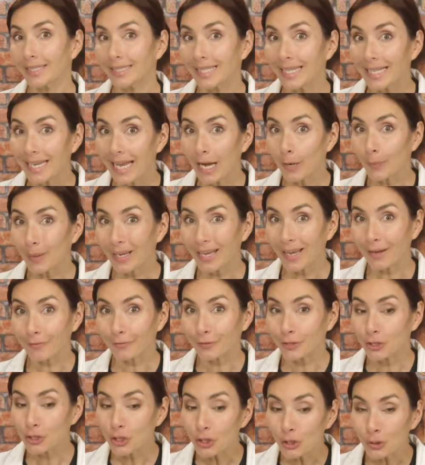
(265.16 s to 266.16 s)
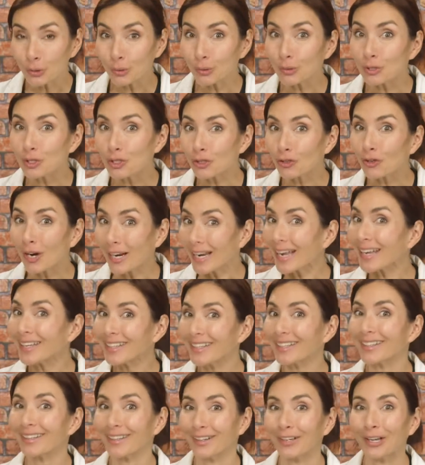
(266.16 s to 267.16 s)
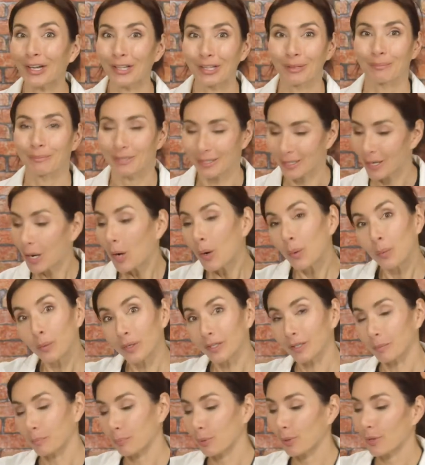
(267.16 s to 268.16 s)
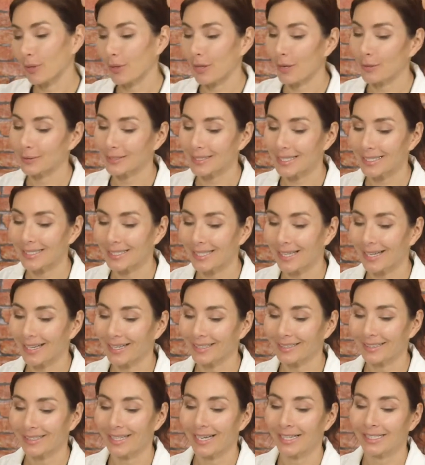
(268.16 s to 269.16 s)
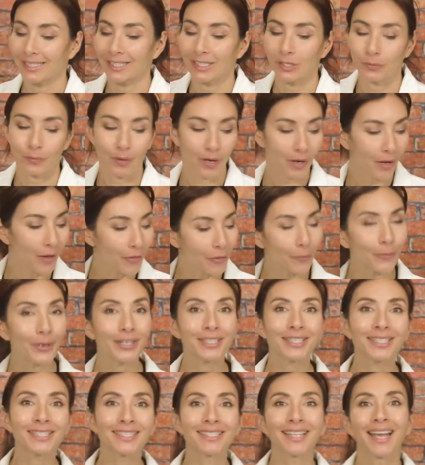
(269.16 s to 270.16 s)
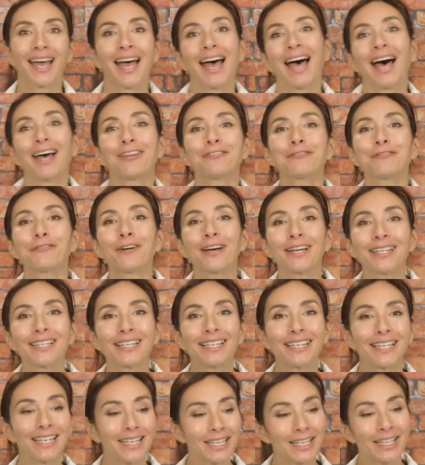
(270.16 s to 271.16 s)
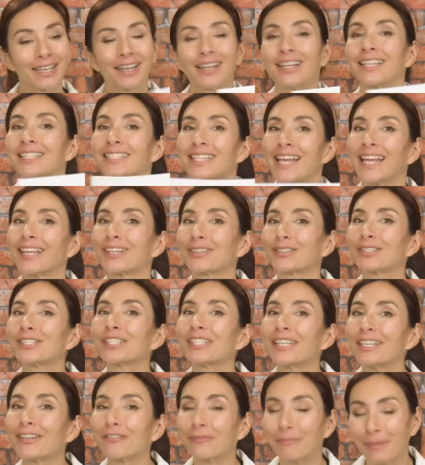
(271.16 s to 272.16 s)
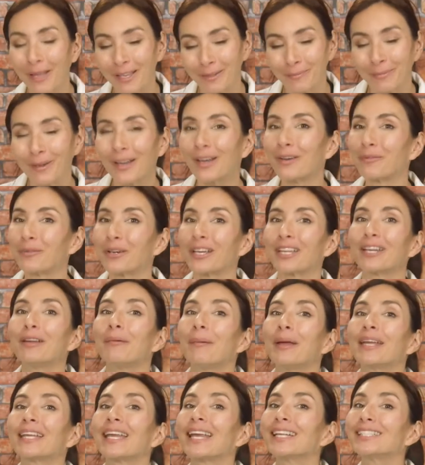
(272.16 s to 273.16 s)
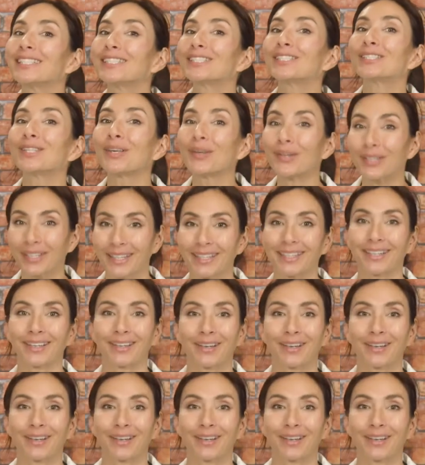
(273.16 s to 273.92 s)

so now we have 2 triangular columns. I'm gonna put those aside next to our other ones. And finally, take your sheet of paper, we're gonna make a circular